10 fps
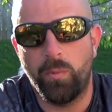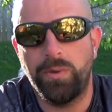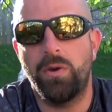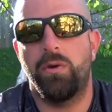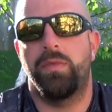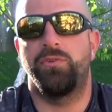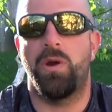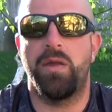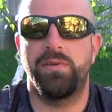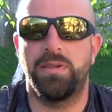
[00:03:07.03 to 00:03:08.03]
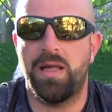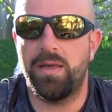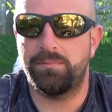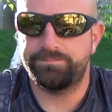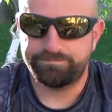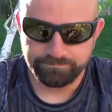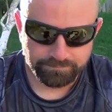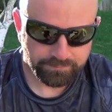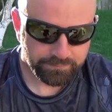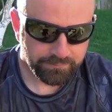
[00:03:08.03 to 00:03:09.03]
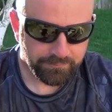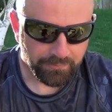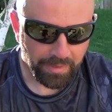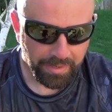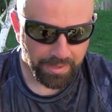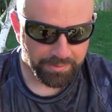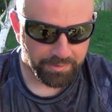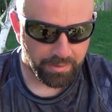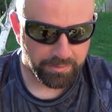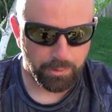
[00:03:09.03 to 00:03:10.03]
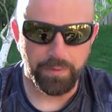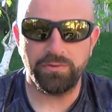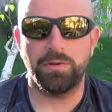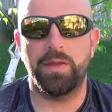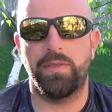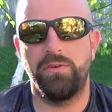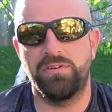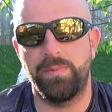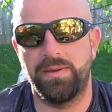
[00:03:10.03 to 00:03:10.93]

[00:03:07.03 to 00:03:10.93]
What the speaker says: We go to the drive-in a lot, and you know, things aren't like they used to